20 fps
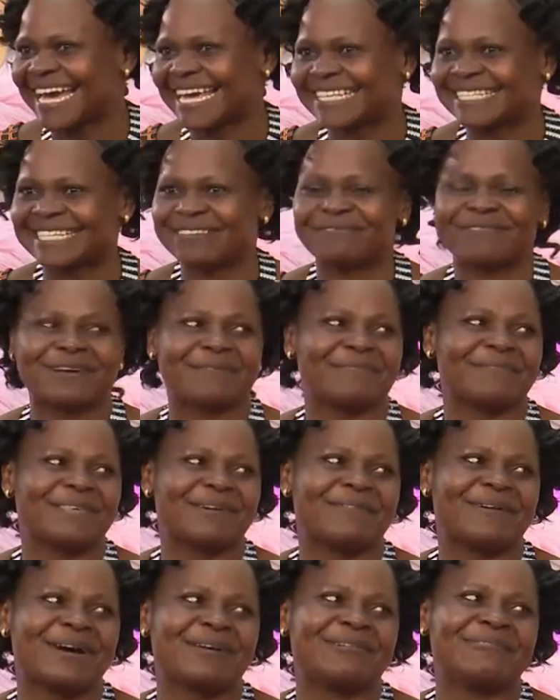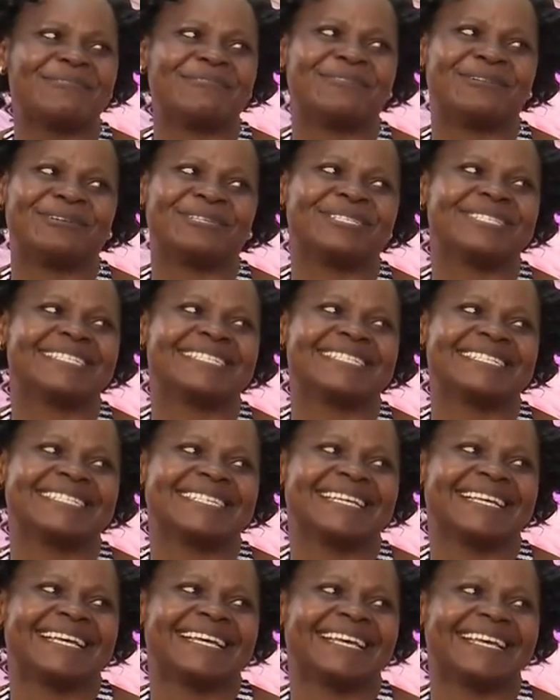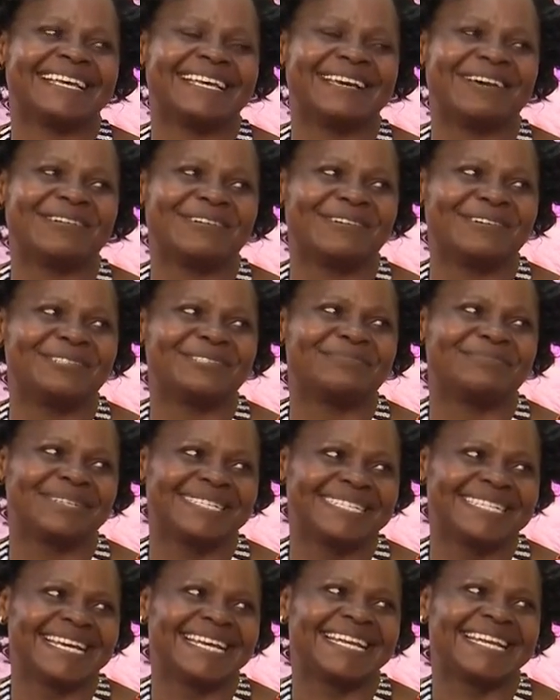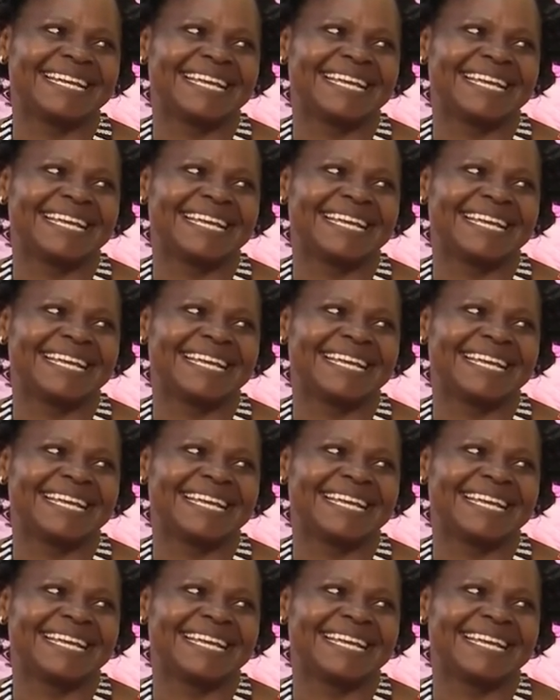as if I'm the one who was was beaten.